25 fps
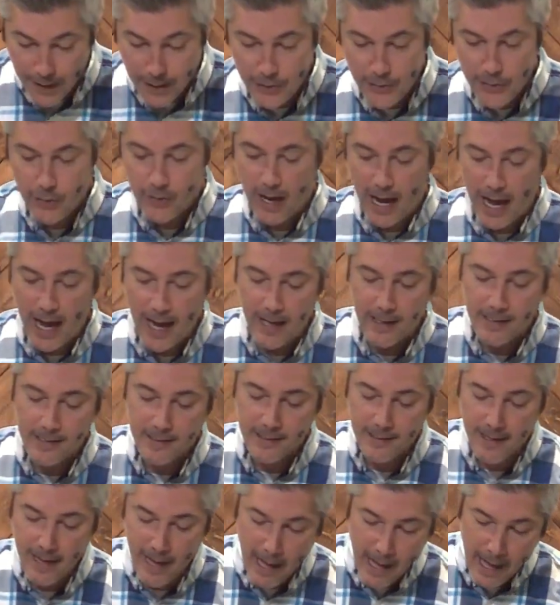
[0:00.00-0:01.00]
your
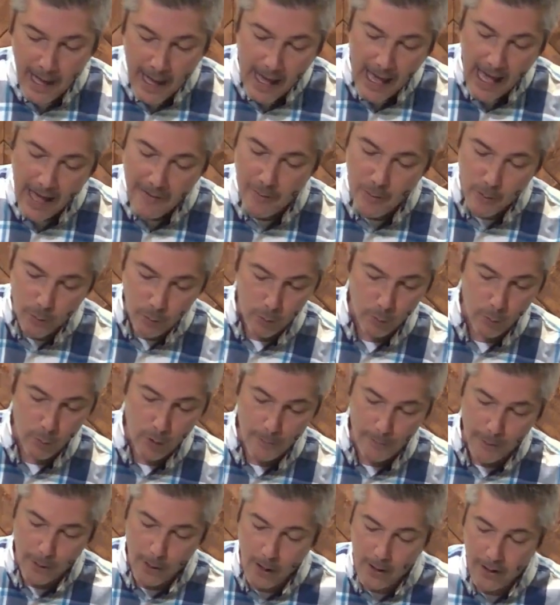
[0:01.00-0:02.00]
eyes heavenward. What
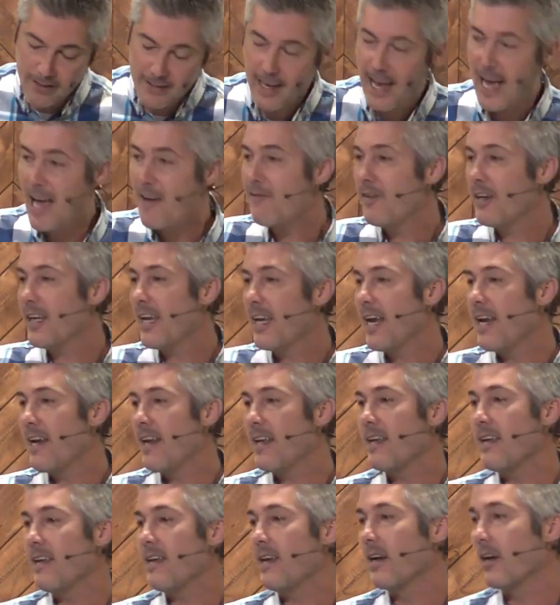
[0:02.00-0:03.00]
Paul is advocating
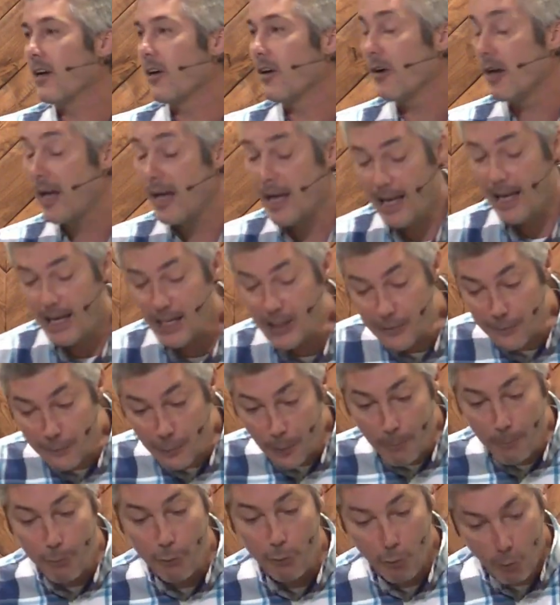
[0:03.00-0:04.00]
here is for
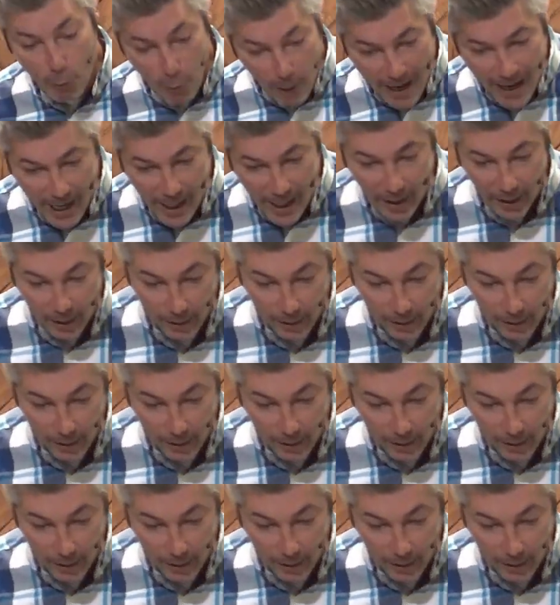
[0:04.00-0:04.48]
prayer.